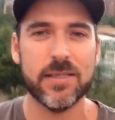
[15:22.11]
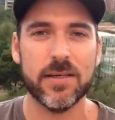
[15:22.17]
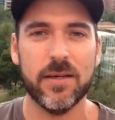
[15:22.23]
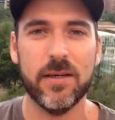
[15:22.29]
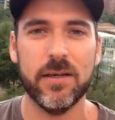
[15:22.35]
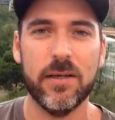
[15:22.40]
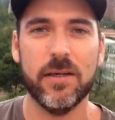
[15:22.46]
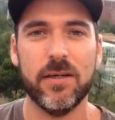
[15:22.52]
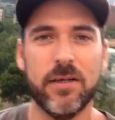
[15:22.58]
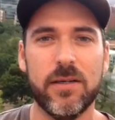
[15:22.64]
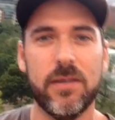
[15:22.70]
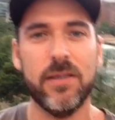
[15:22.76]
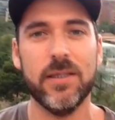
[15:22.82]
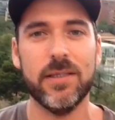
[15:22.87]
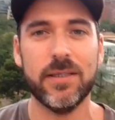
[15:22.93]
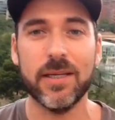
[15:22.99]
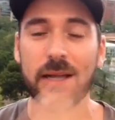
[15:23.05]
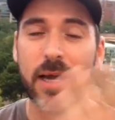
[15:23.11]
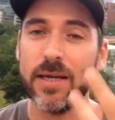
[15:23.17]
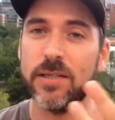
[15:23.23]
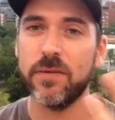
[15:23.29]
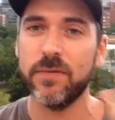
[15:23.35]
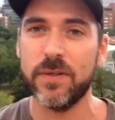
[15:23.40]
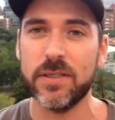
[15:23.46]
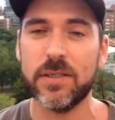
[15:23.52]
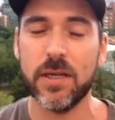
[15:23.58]
the likes
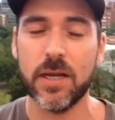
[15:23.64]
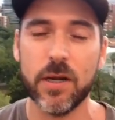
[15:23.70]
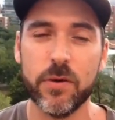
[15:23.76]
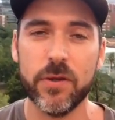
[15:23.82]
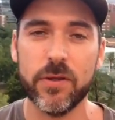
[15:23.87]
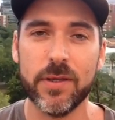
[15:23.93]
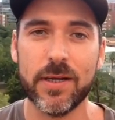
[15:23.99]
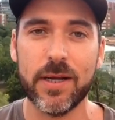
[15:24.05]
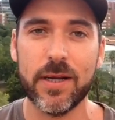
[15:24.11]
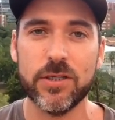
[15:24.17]
of the scenario that I